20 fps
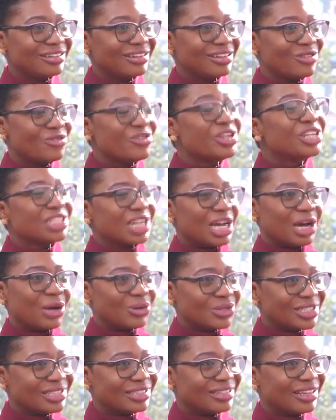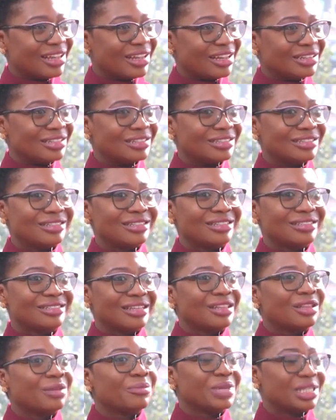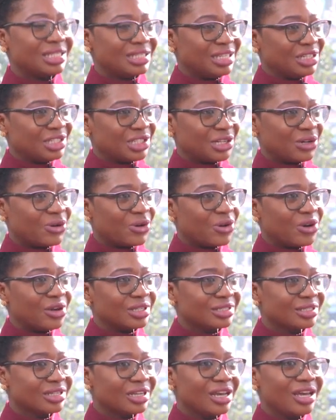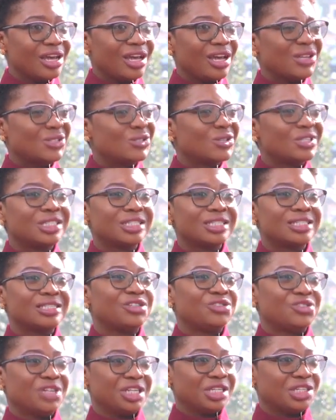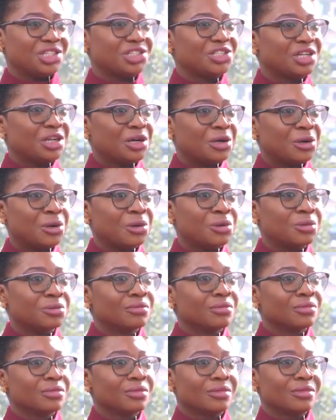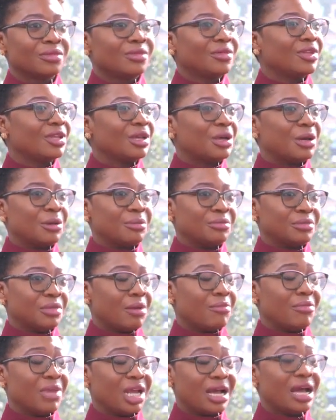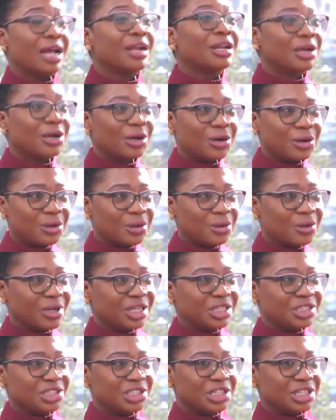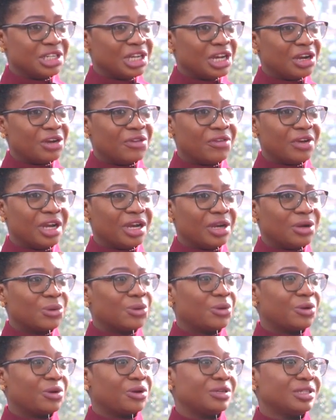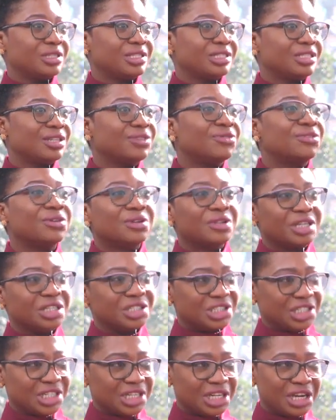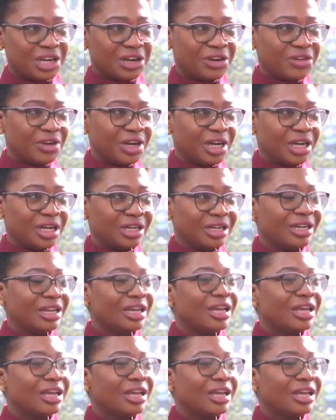reach out and send a message across it's not just the traditional um, mechanical engineering or civil engineering.